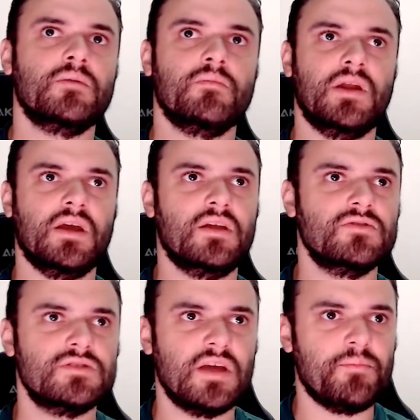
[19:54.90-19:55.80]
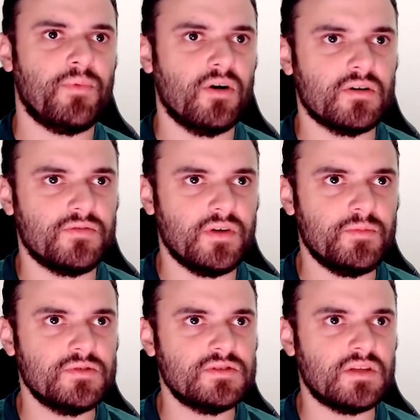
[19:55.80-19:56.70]
But I can use typography.
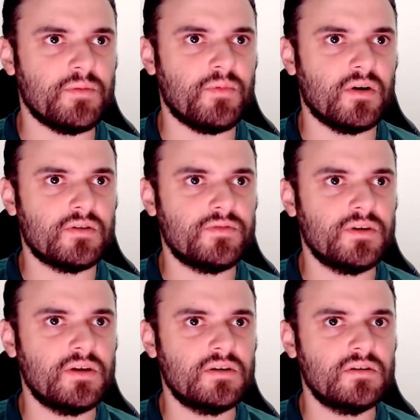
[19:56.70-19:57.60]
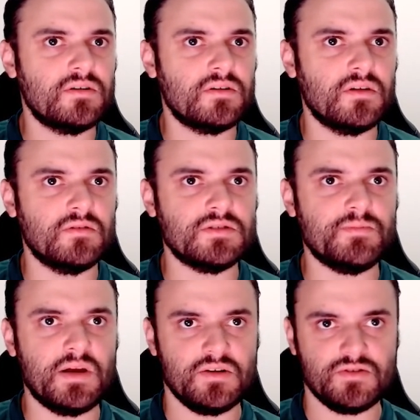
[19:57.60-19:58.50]
I'm using typography here. No, it's
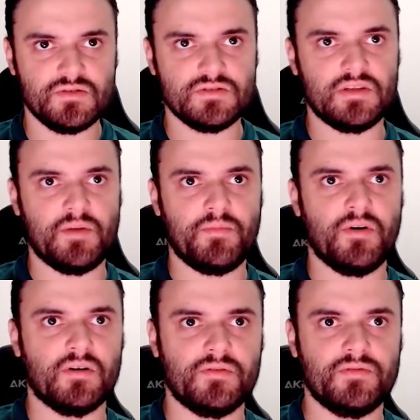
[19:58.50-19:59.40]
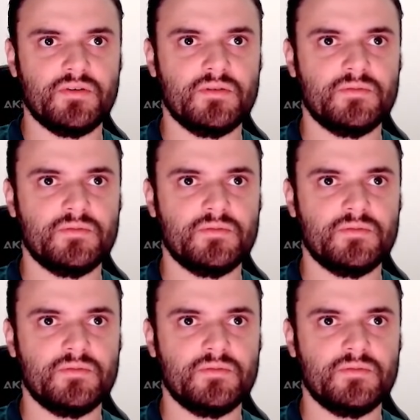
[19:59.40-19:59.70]
better to use typography.